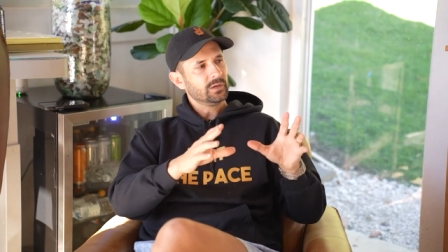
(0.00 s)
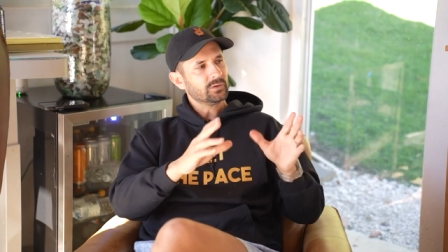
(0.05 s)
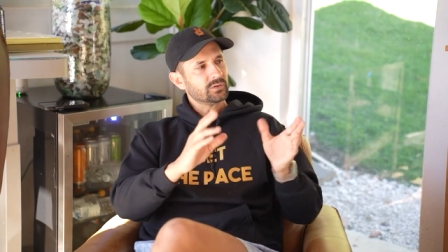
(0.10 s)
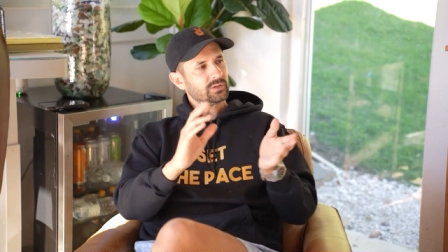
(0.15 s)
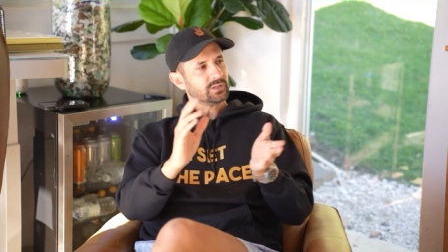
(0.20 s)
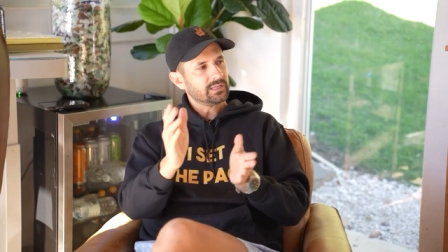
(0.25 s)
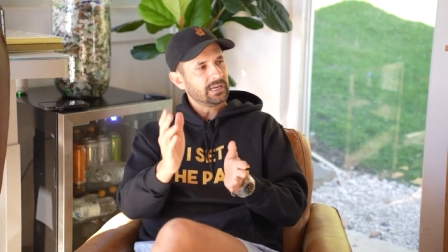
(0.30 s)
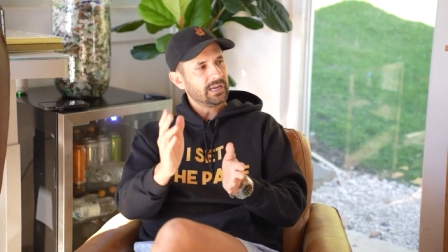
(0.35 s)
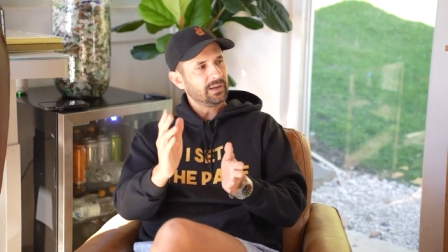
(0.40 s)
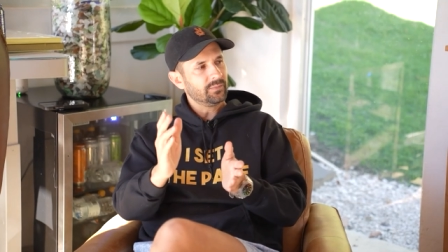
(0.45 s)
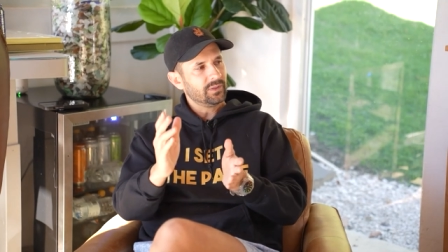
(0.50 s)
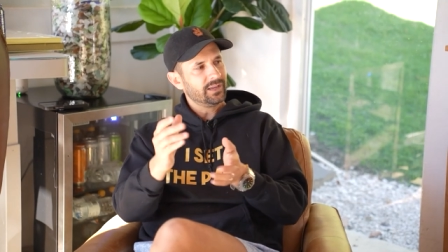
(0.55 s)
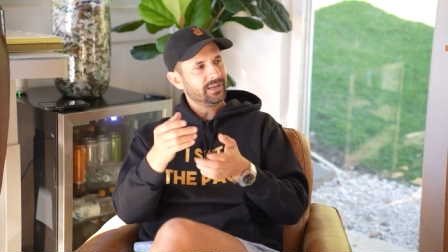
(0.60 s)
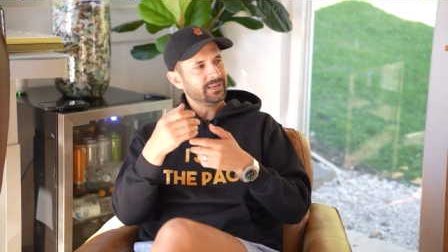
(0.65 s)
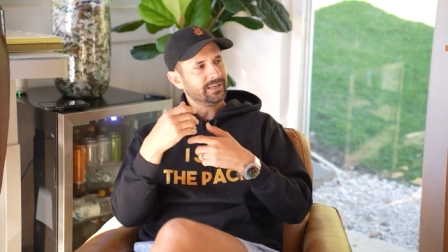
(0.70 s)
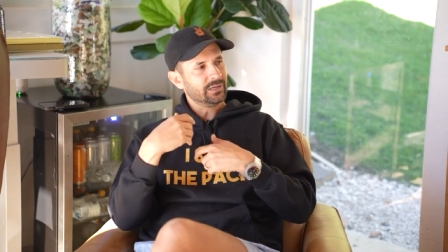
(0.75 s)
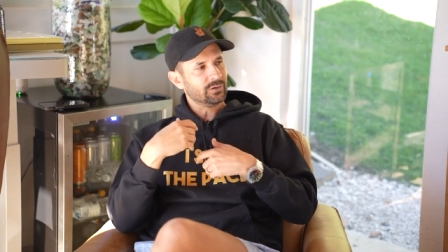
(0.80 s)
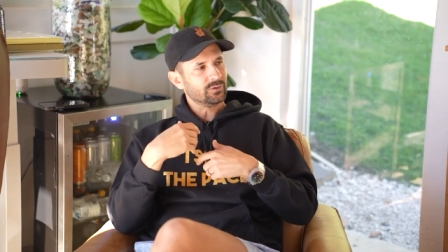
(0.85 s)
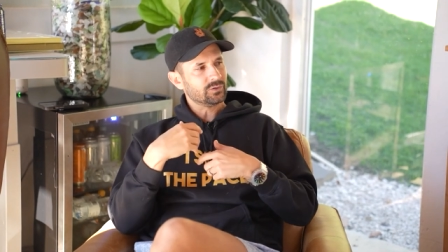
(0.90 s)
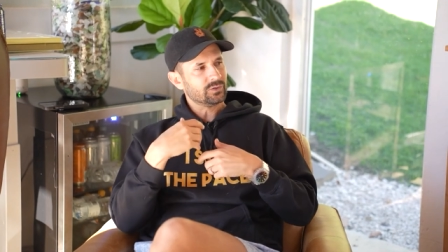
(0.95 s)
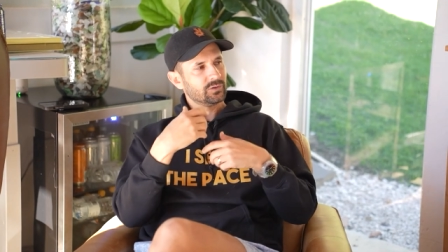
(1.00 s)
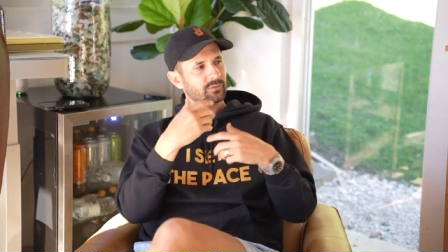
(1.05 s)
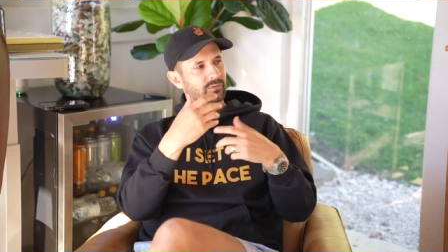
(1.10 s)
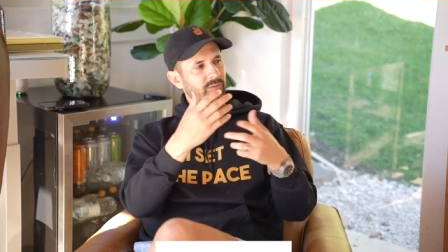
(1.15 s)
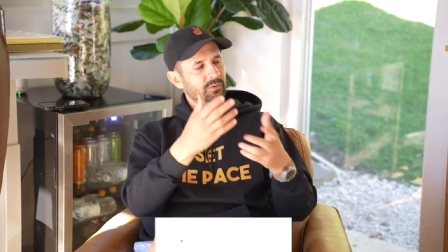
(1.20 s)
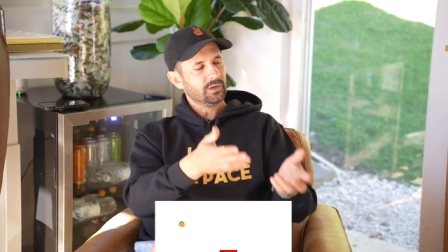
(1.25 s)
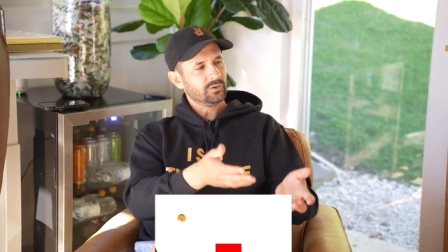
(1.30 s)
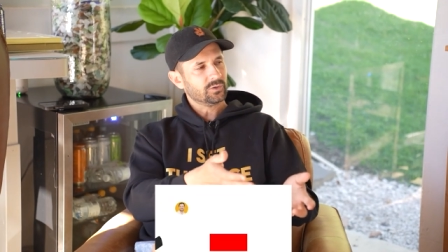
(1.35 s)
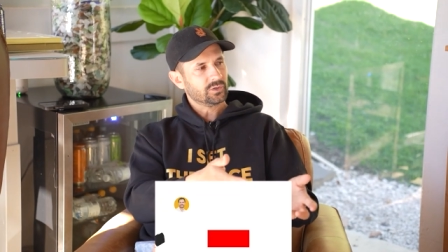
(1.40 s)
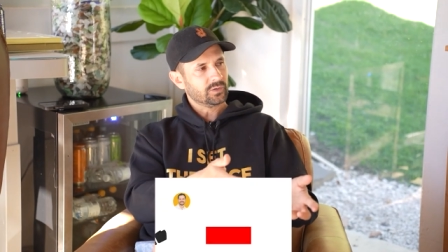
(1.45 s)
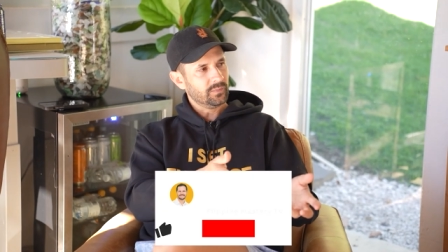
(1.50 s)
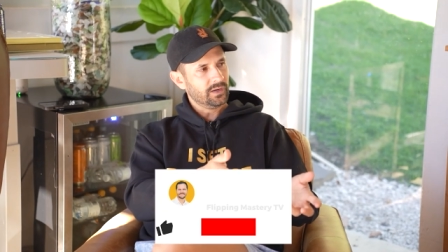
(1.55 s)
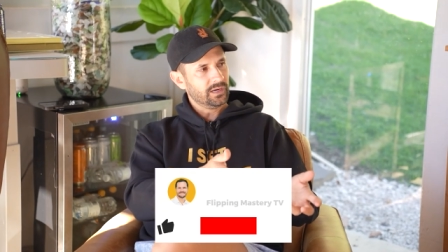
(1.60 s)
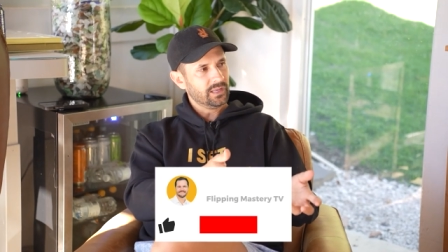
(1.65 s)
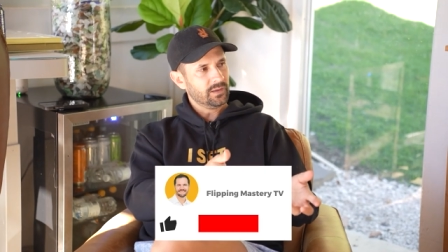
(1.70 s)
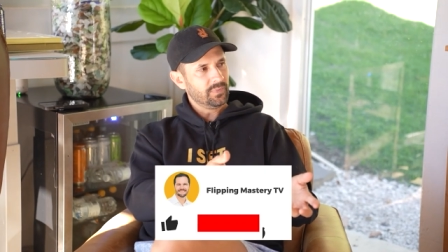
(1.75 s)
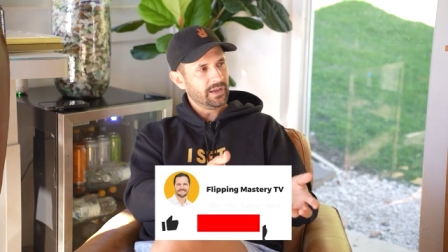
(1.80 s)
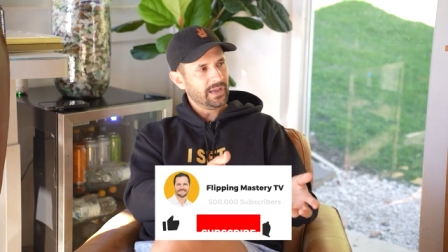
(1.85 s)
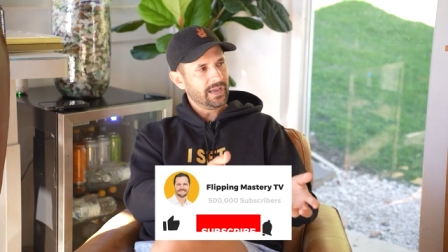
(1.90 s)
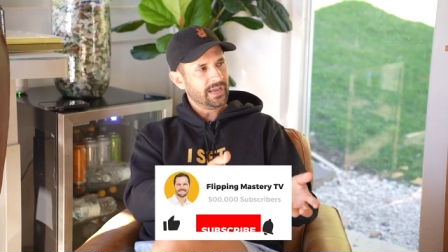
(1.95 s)
here's the timeline, here's your here's your
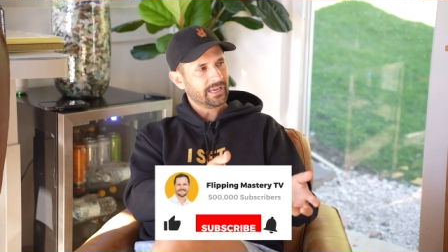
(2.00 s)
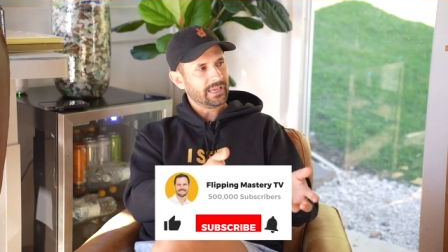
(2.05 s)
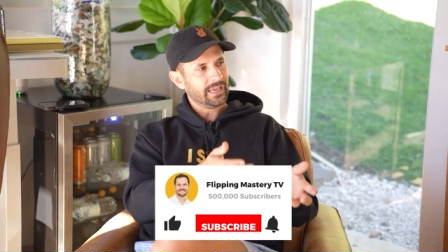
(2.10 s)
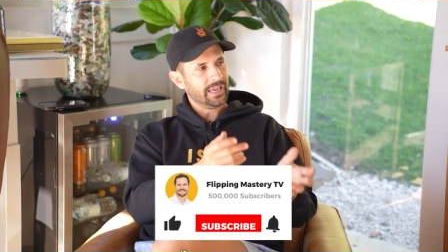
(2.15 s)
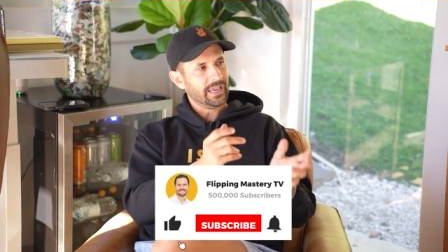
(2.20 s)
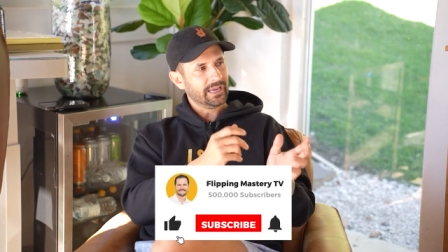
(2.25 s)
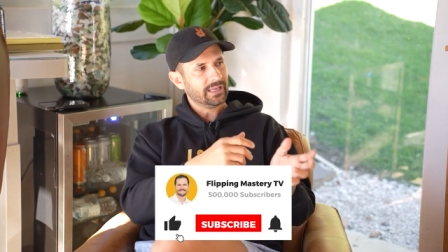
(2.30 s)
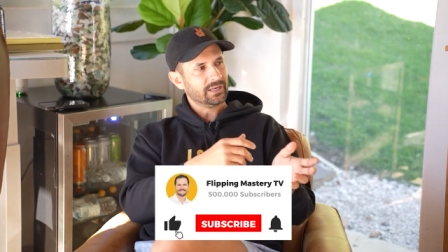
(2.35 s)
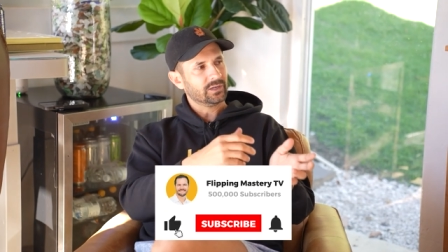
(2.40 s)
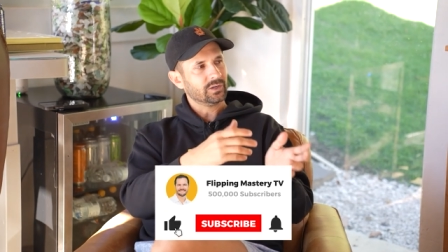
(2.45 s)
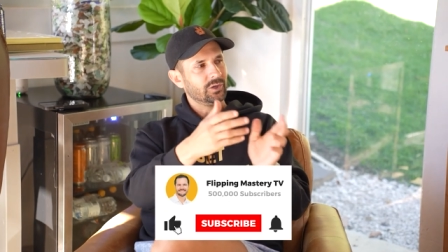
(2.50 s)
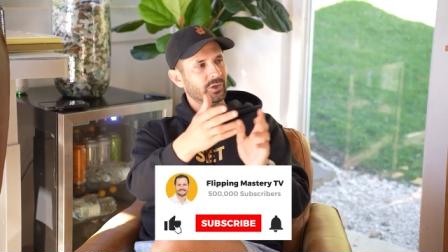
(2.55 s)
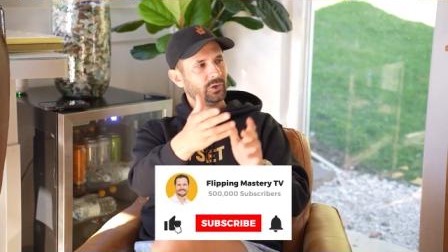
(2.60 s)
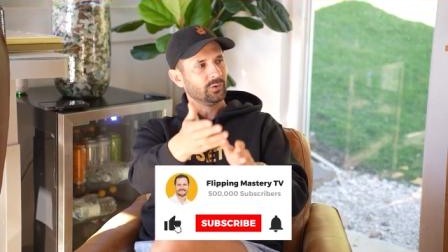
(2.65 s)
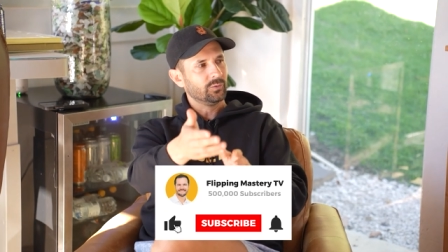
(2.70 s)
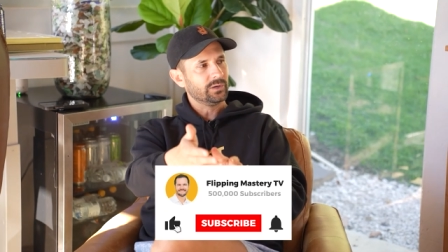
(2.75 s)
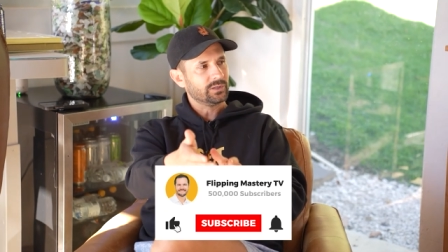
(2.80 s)
money back and your